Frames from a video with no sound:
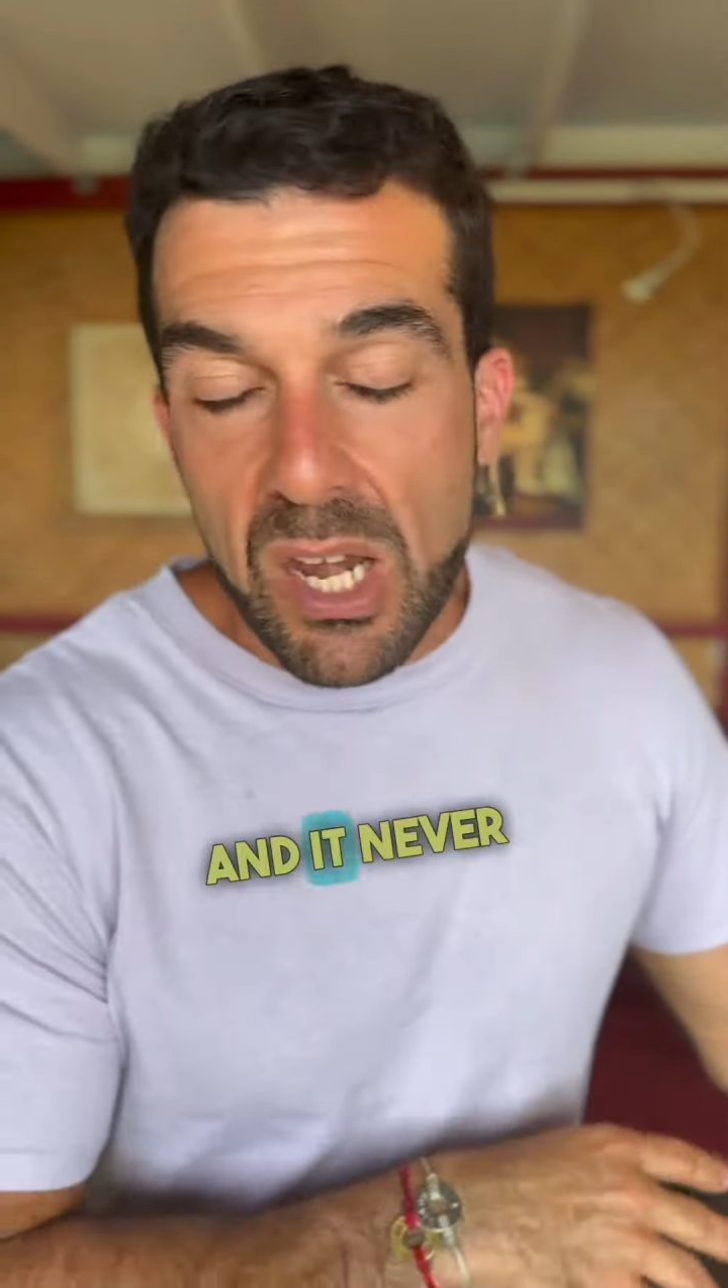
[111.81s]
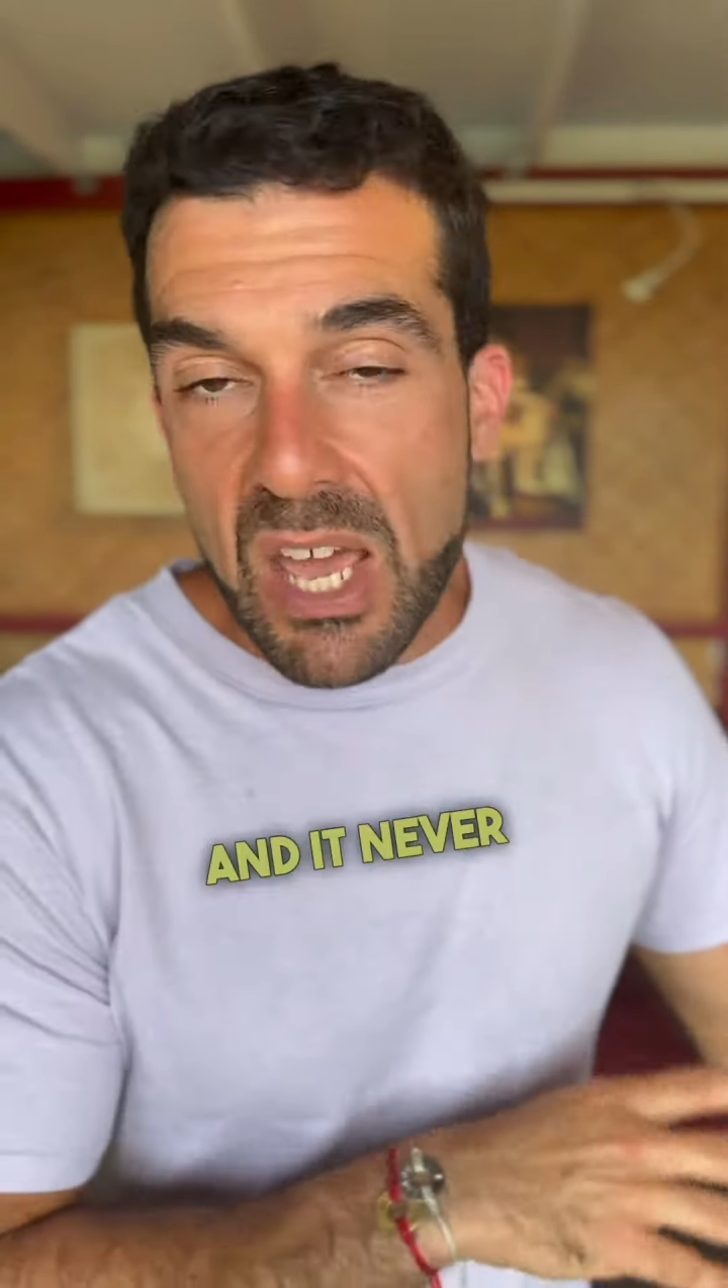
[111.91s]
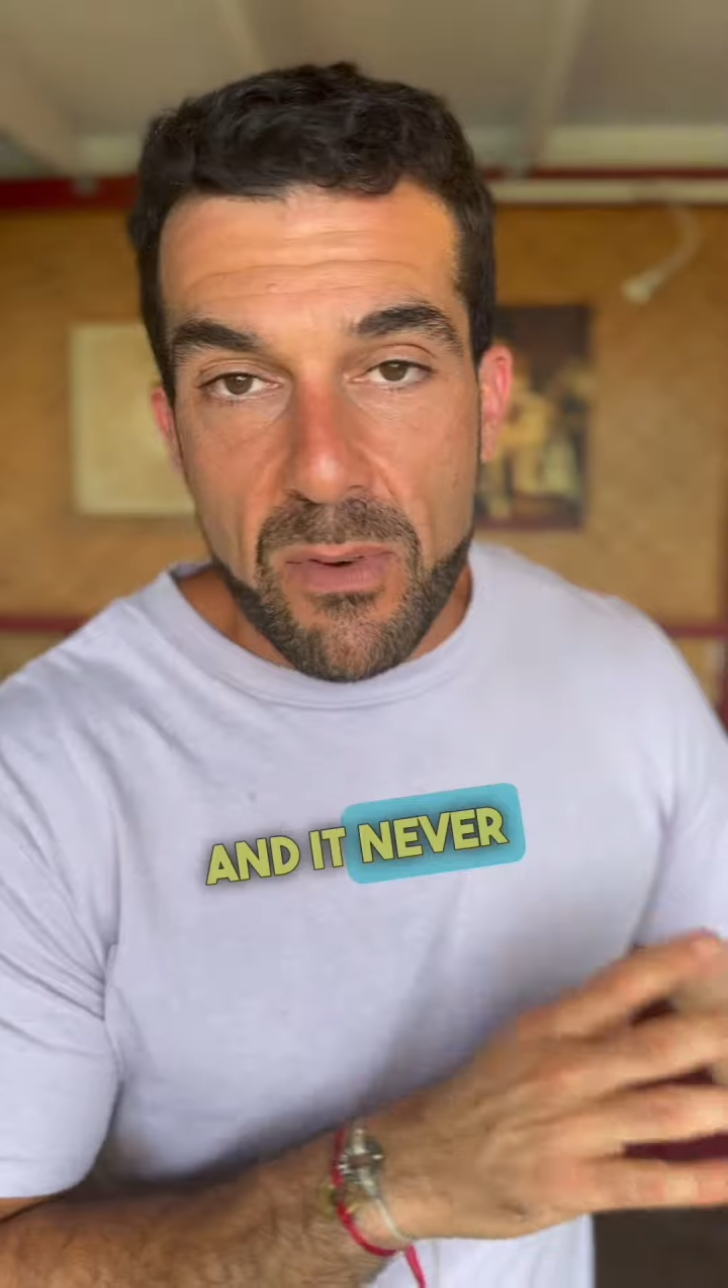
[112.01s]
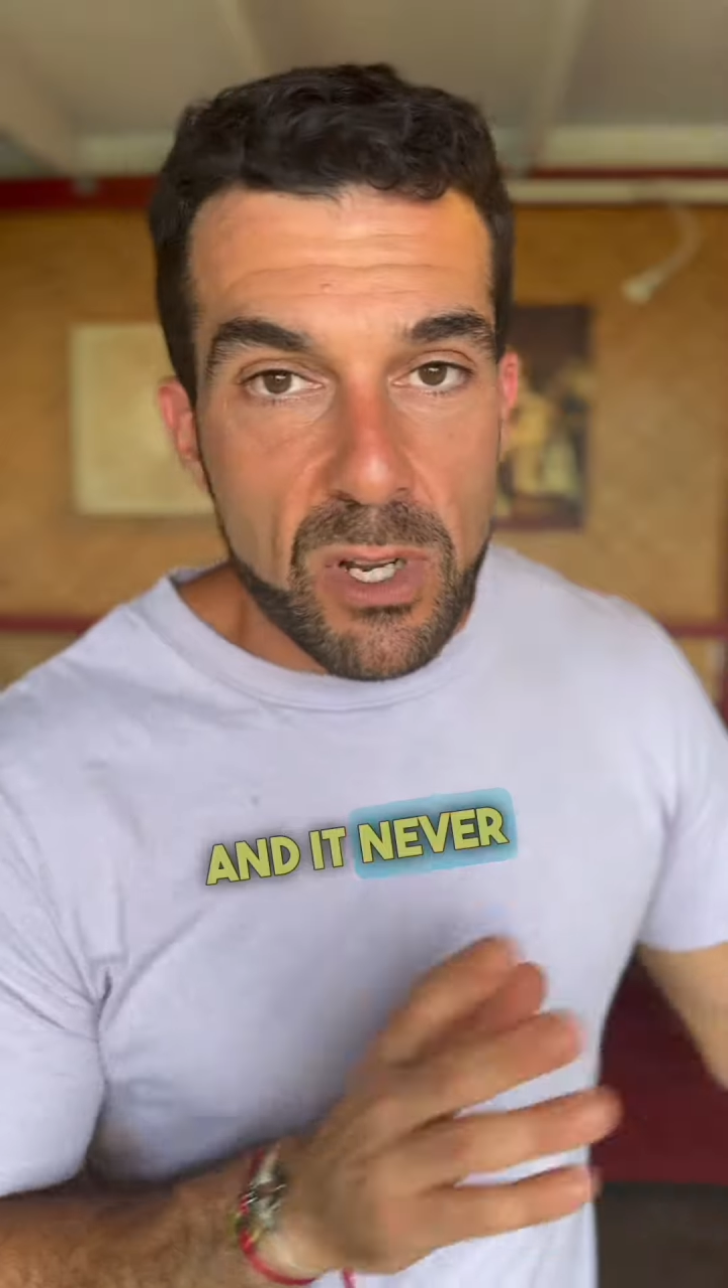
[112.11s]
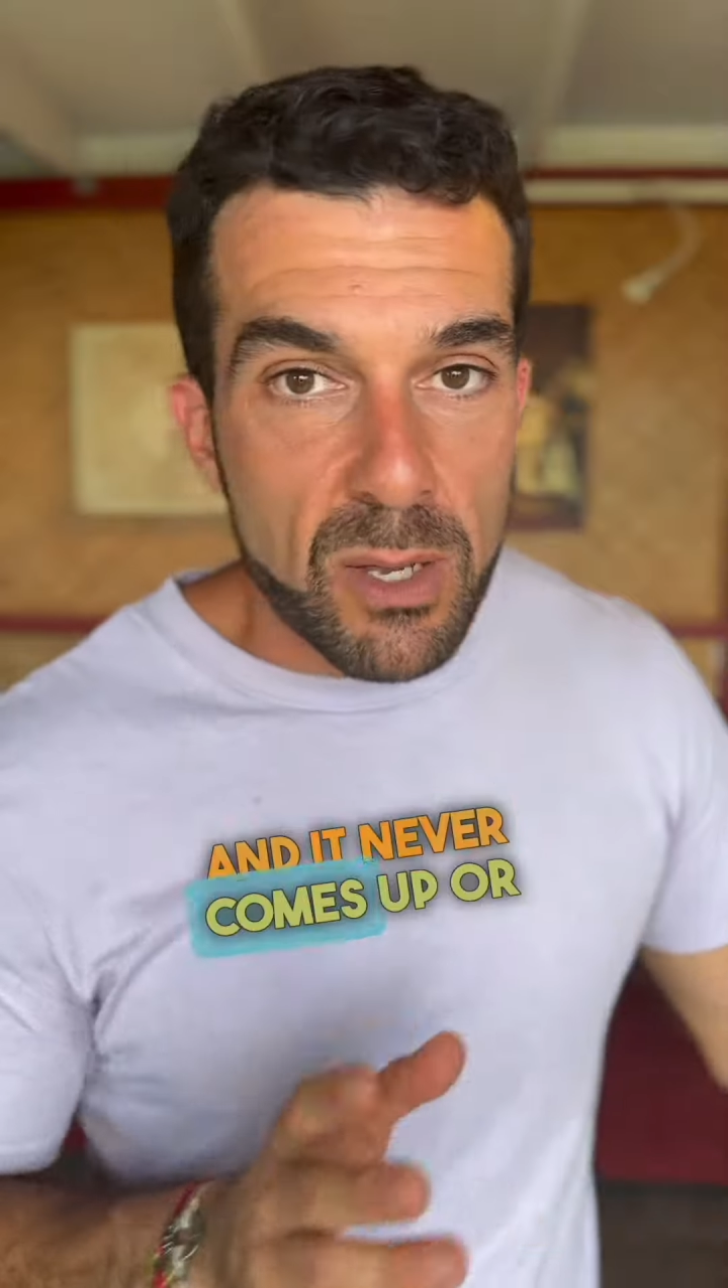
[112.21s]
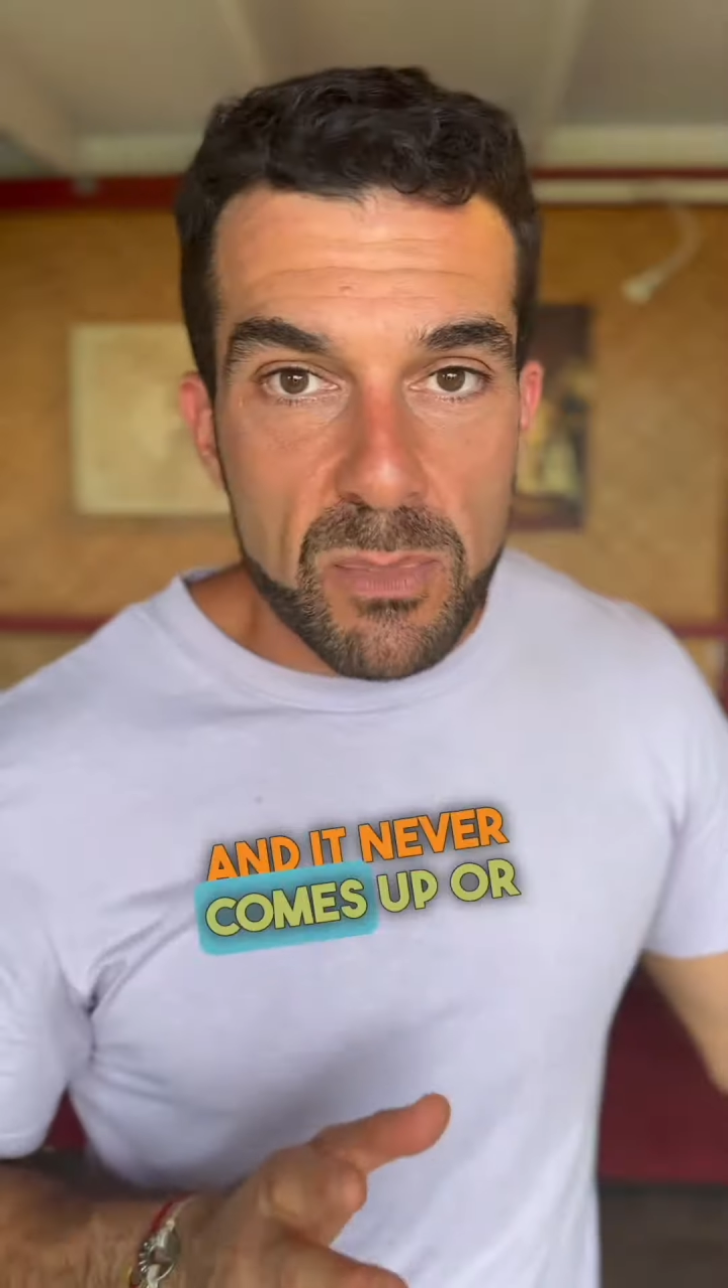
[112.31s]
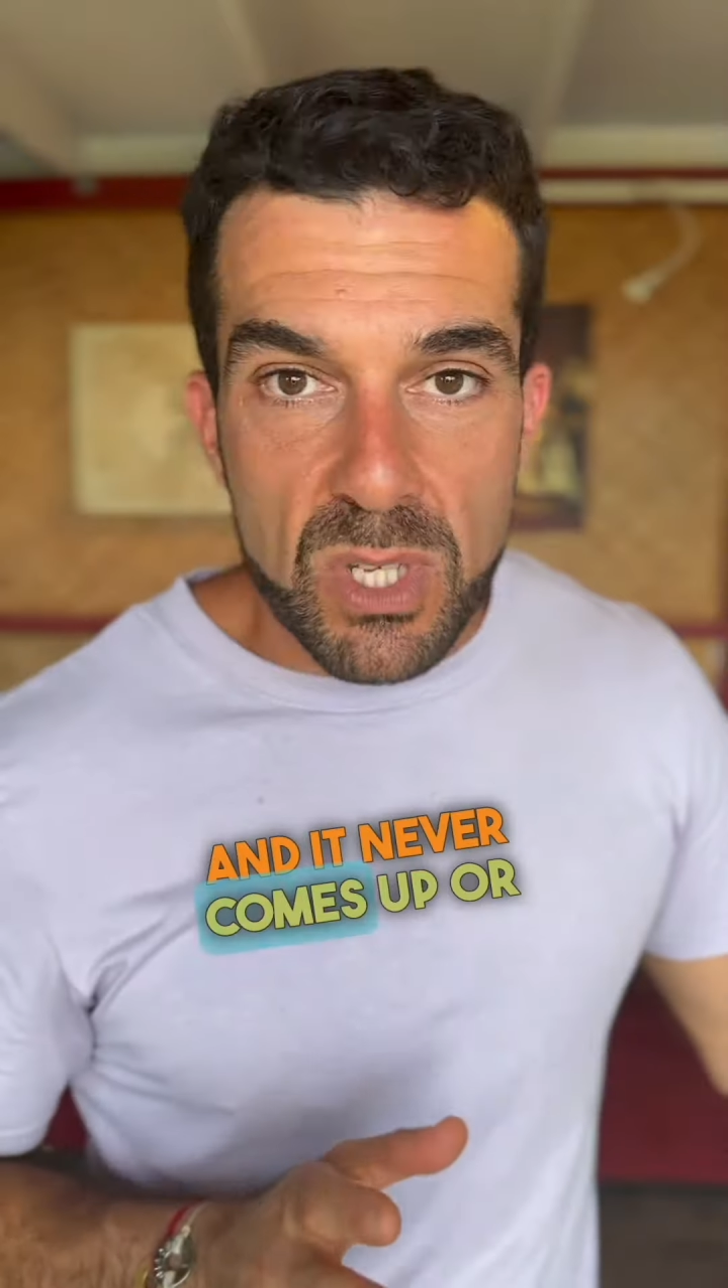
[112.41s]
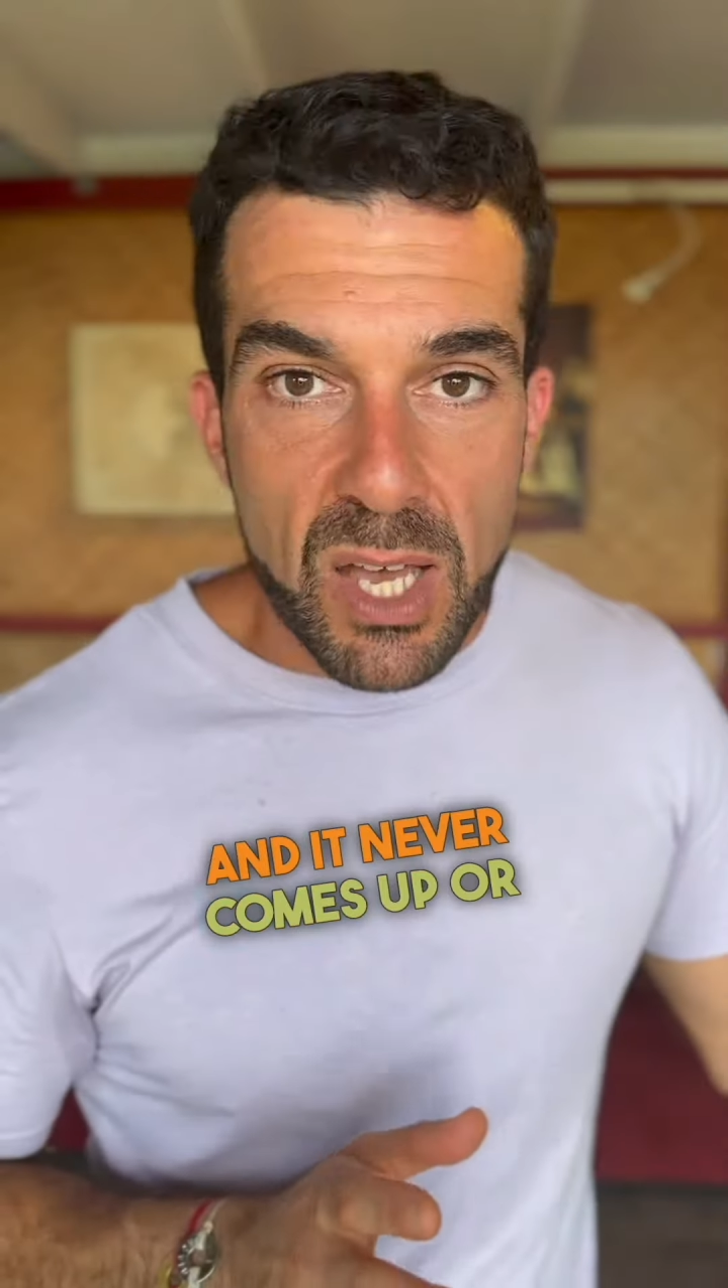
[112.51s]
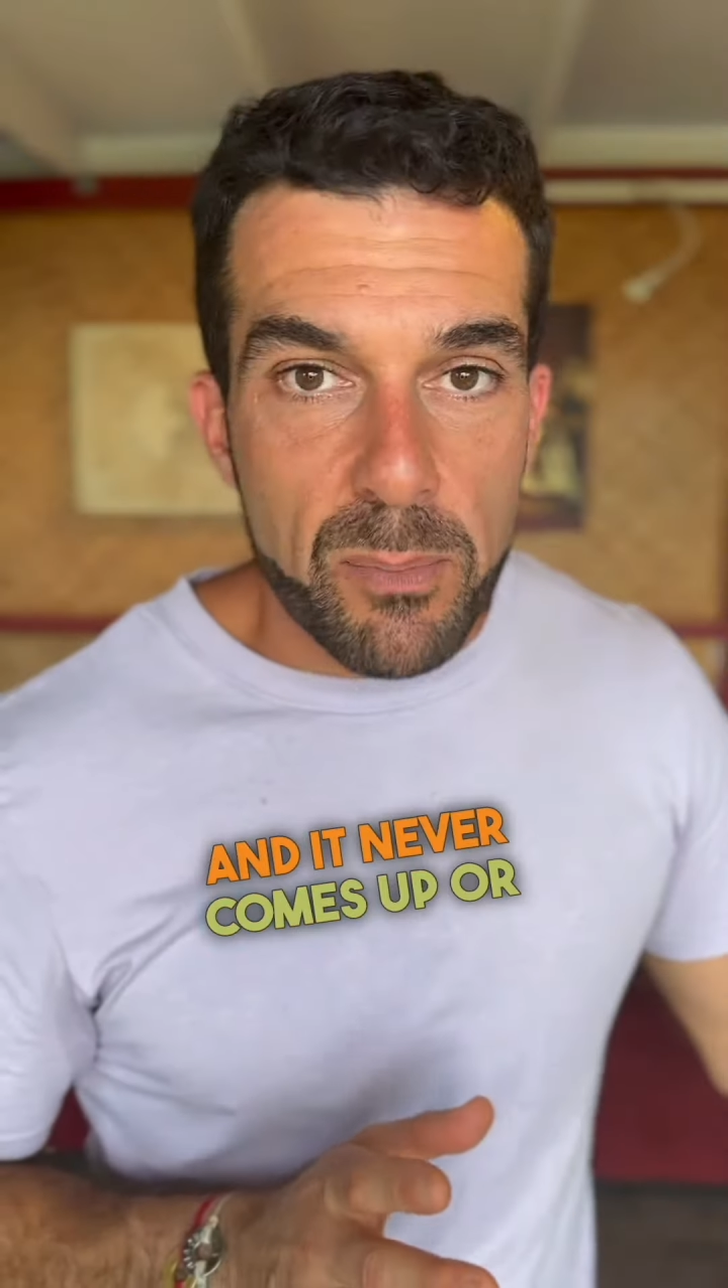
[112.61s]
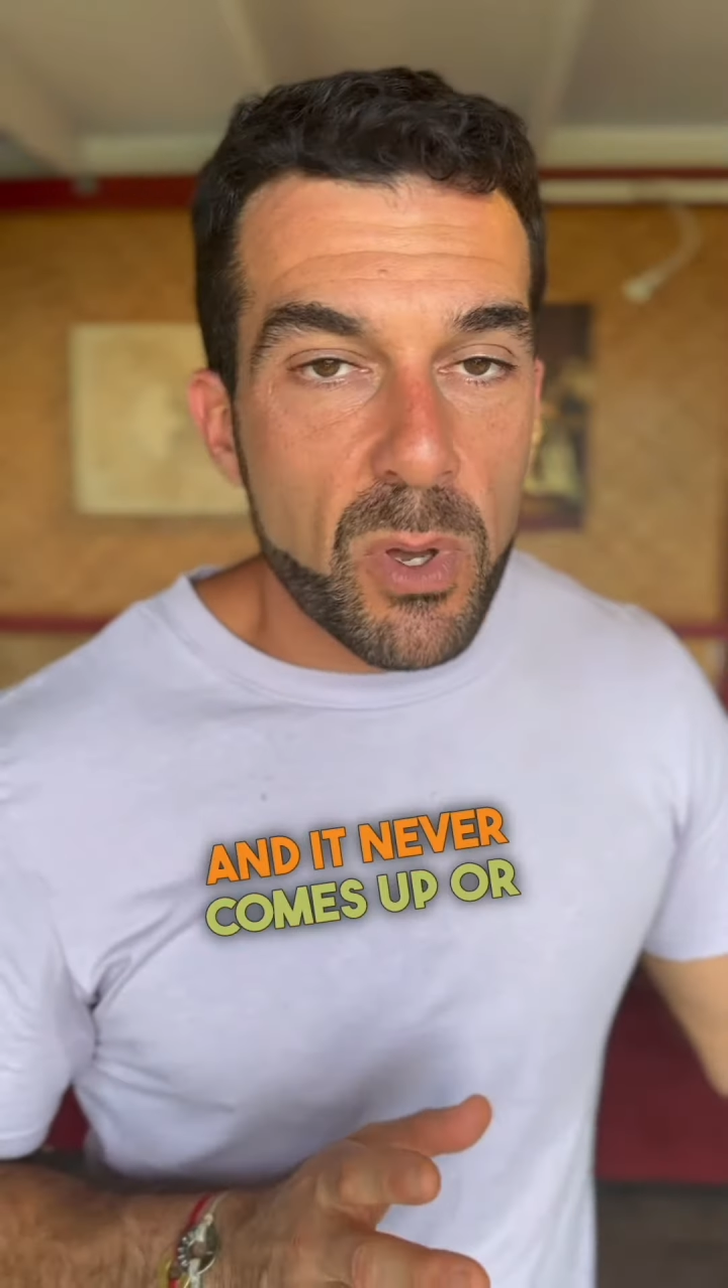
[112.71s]
never comes
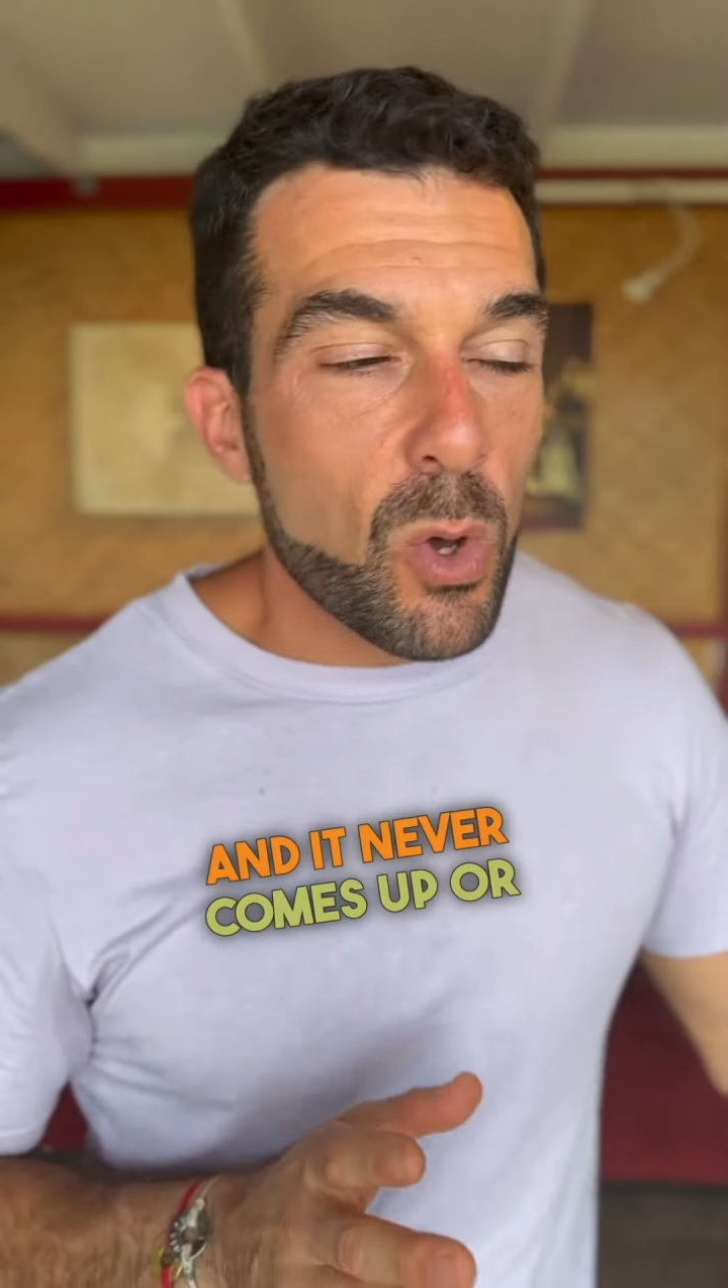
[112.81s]
up